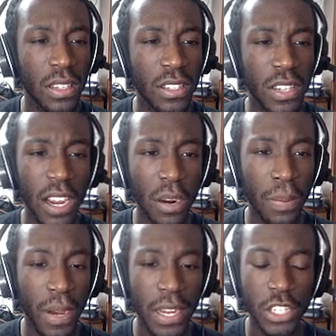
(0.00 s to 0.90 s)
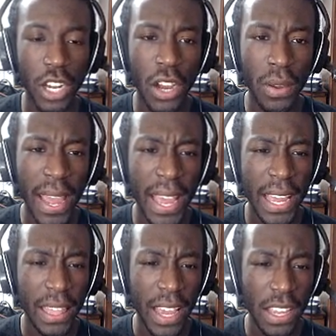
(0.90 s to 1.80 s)
Sucker Punch.
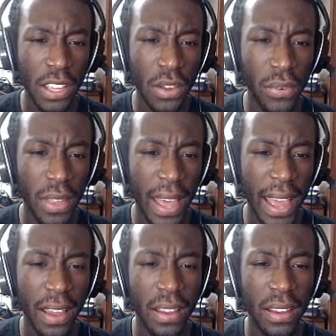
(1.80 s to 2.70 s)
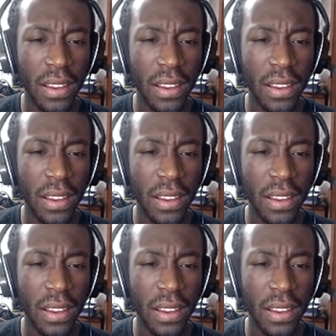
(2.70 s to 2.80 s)
Okay, thank you for that.